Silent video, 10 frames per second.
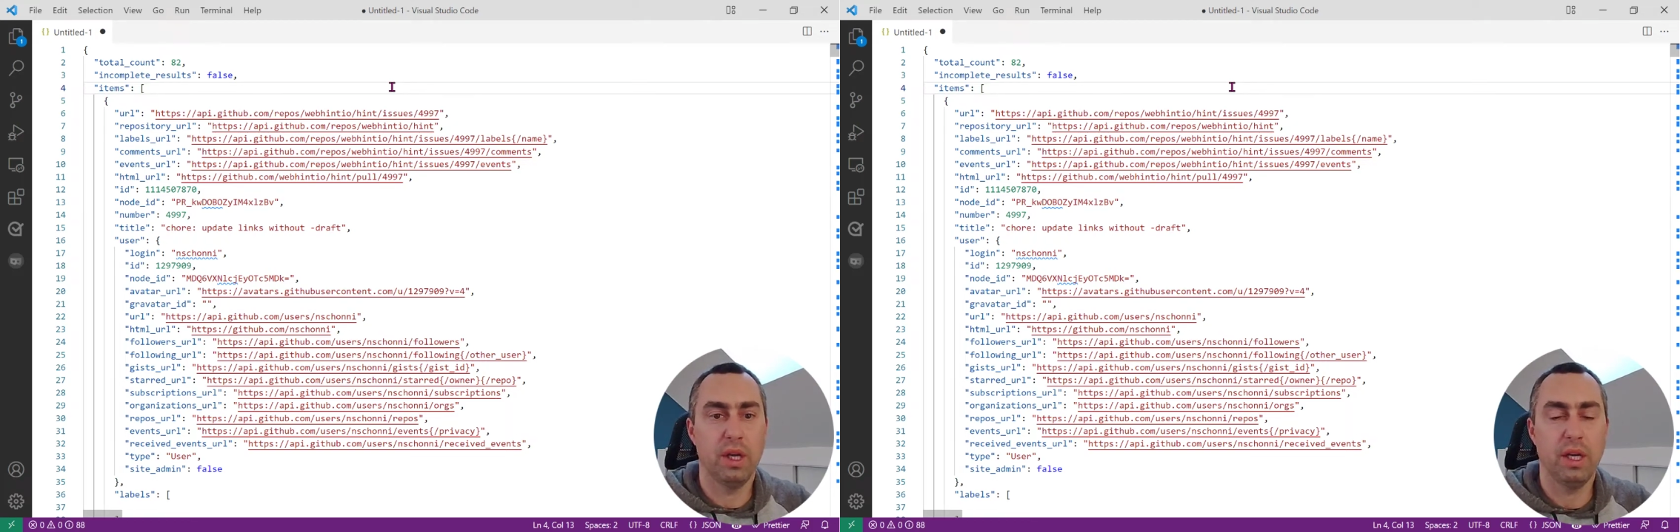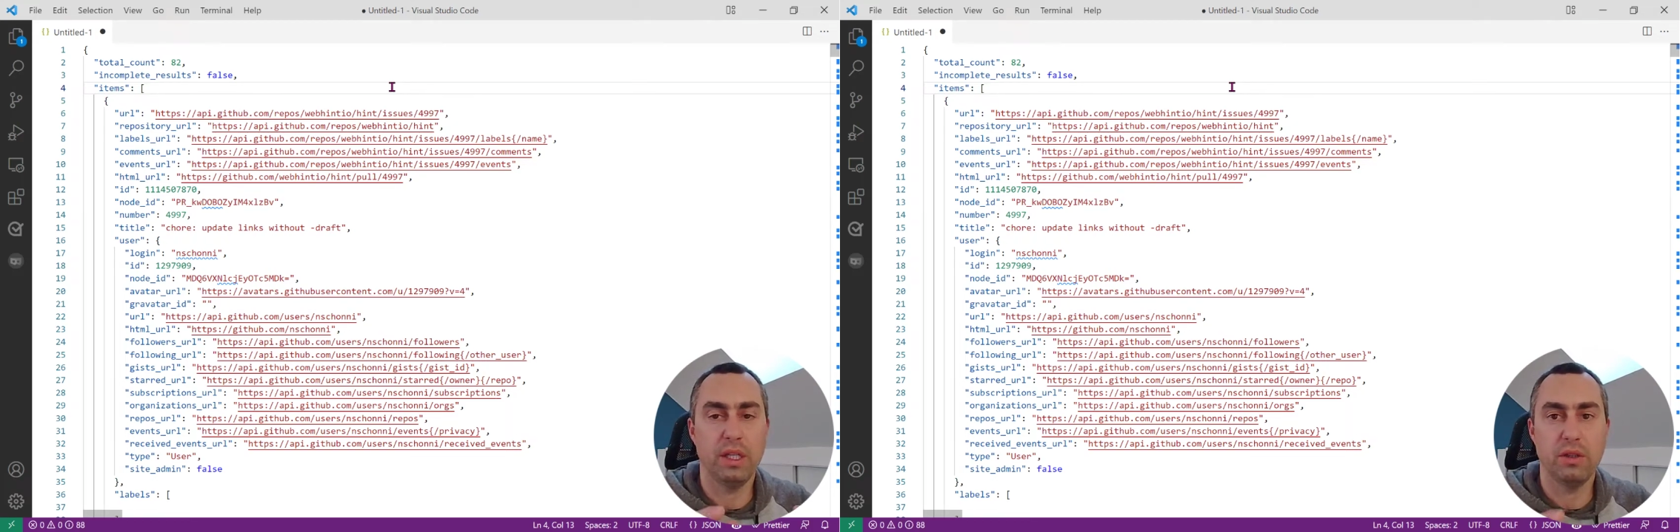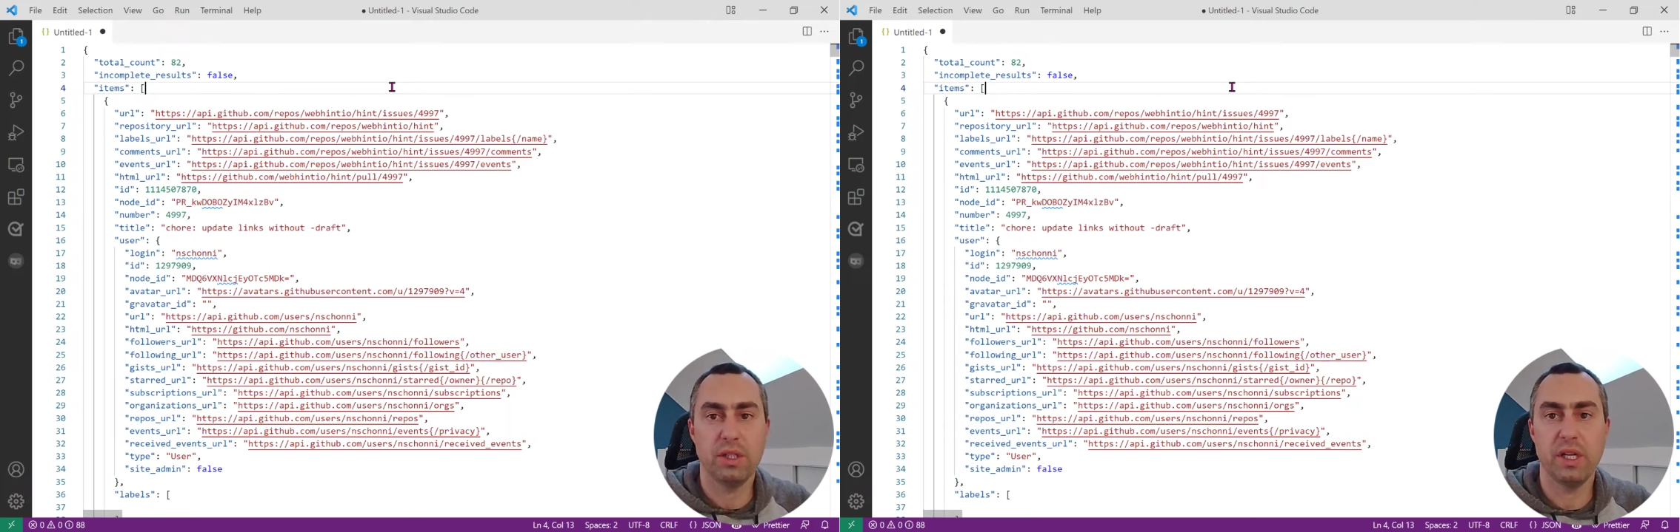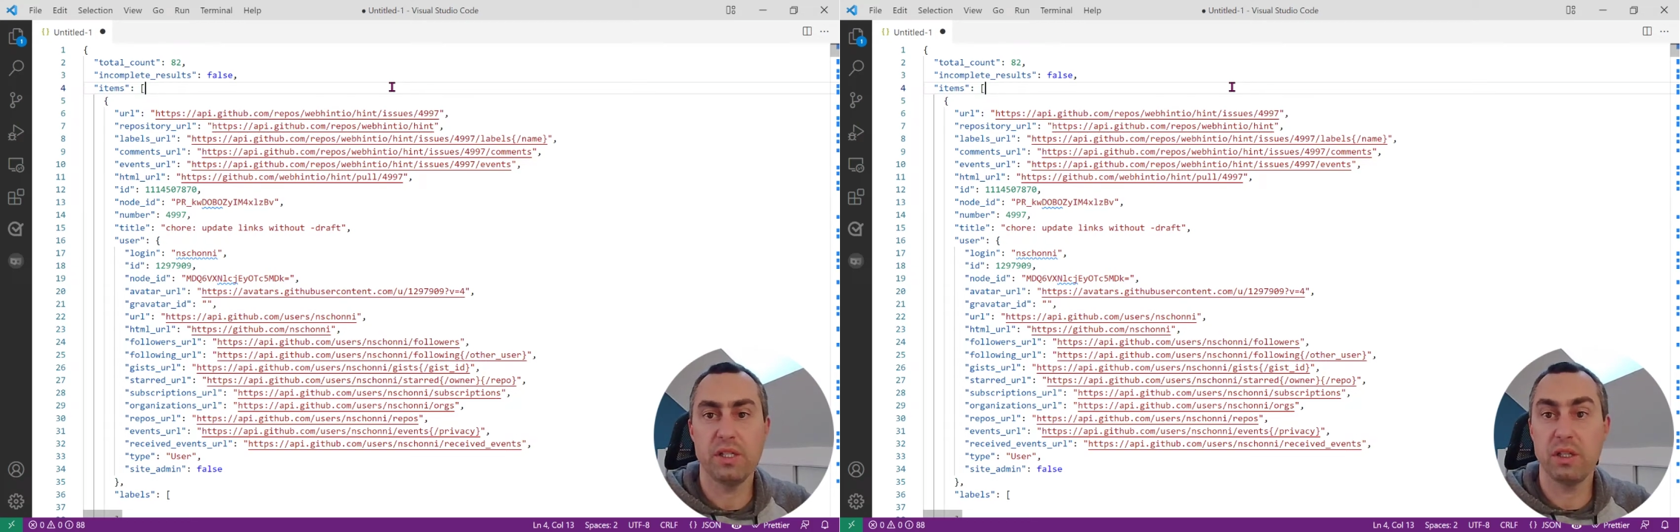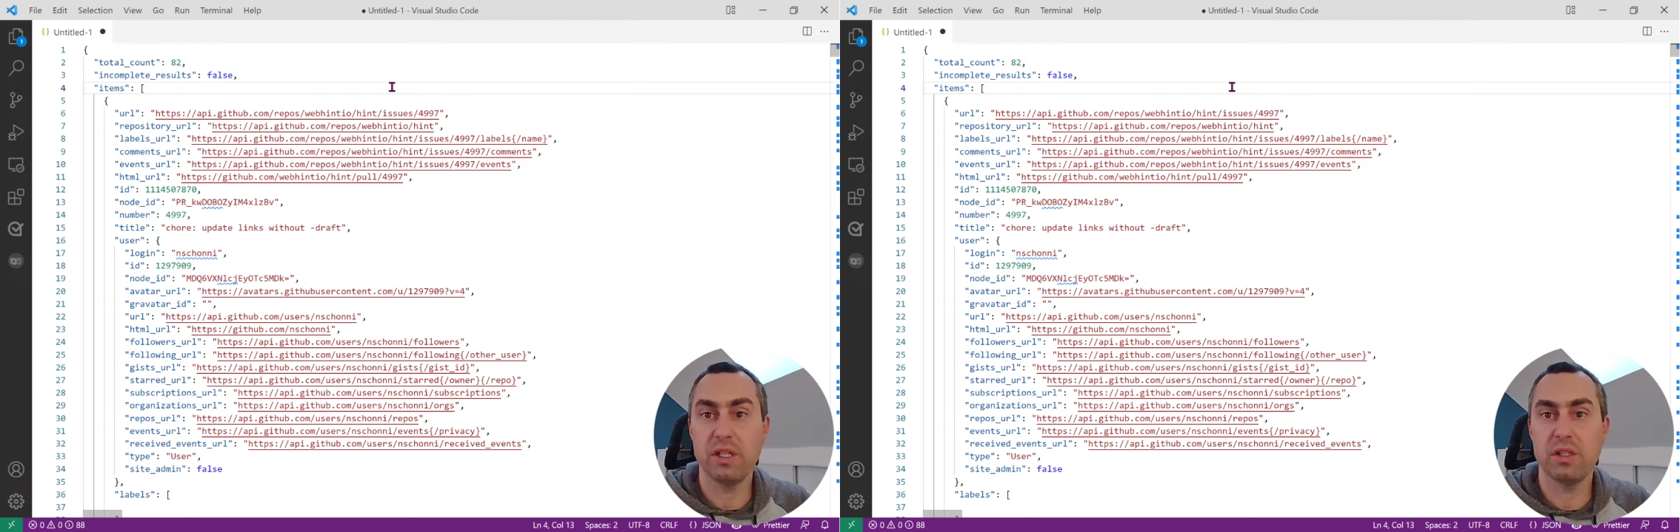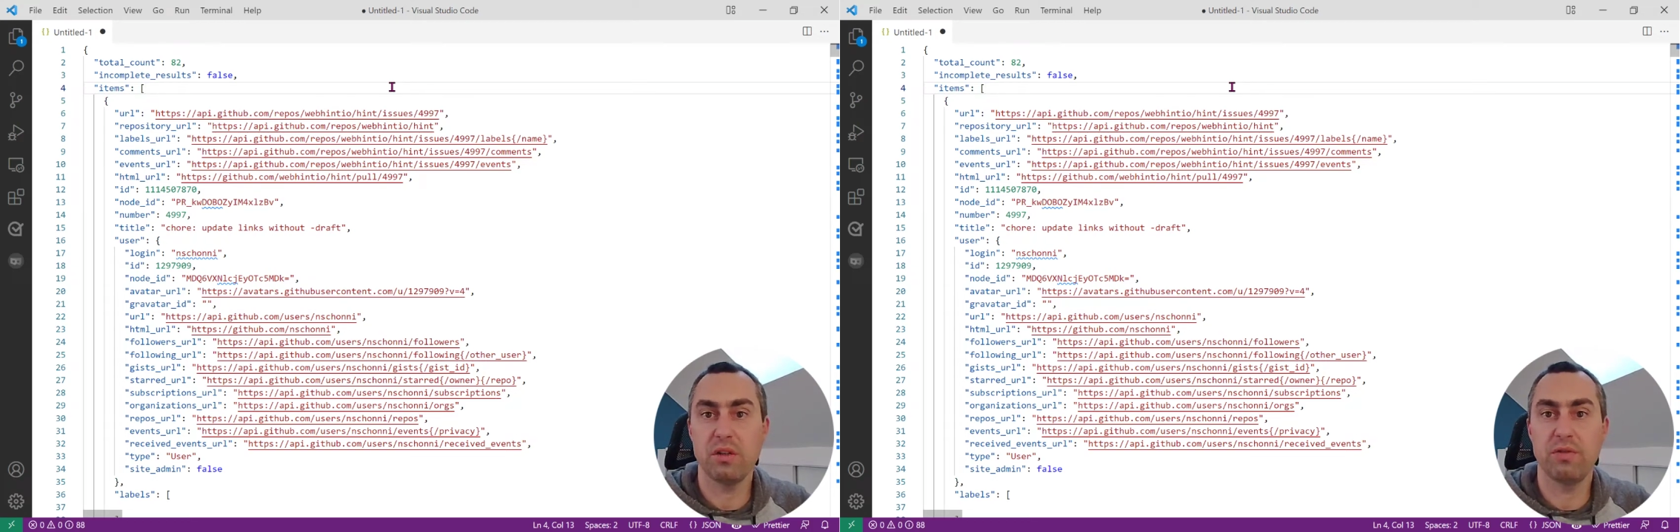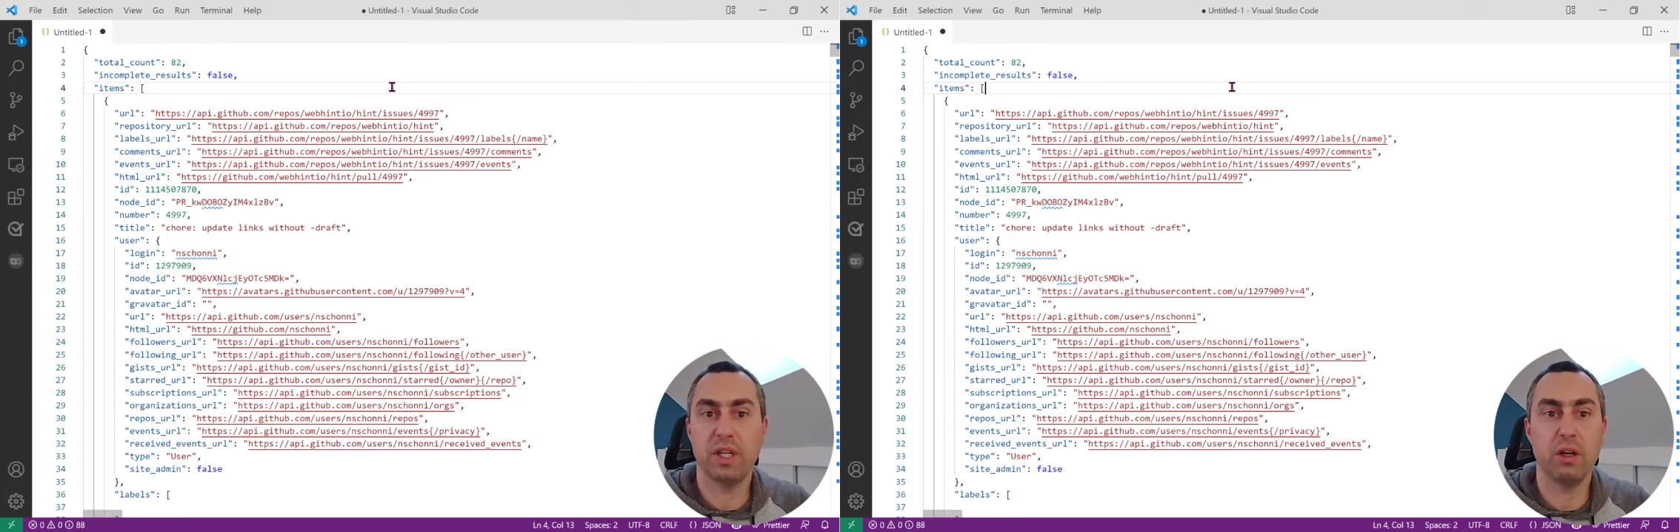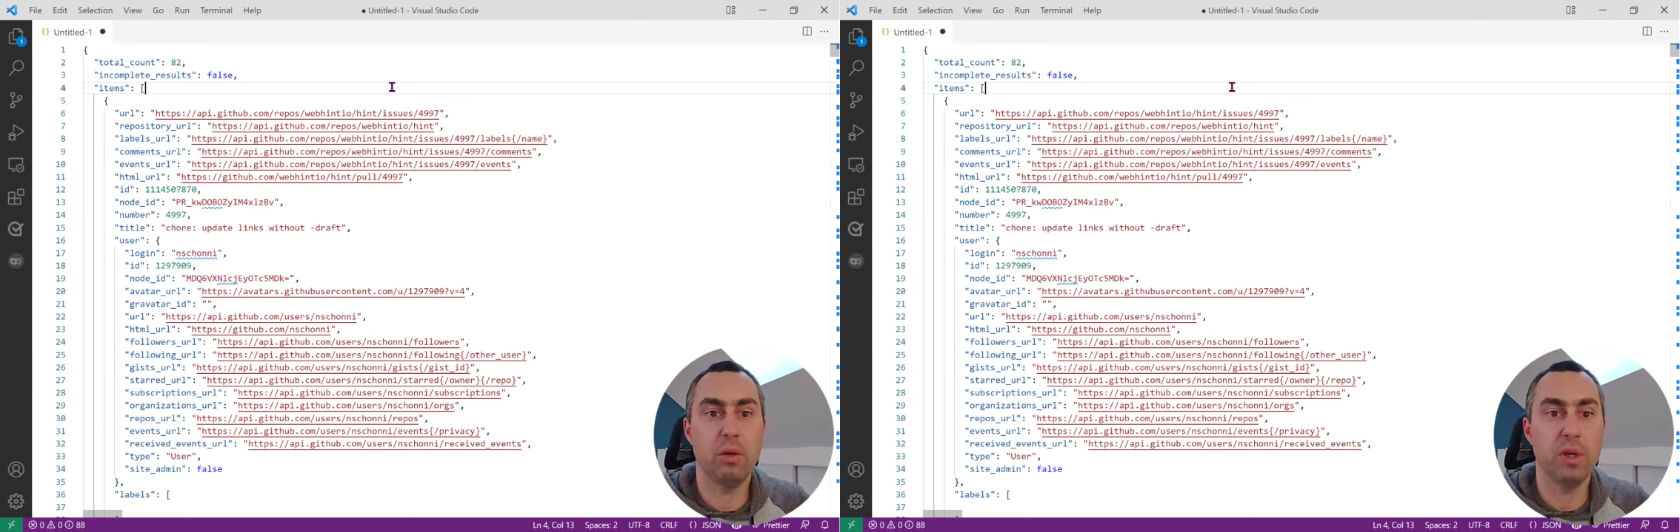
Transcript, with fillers: It contains a list of GitHub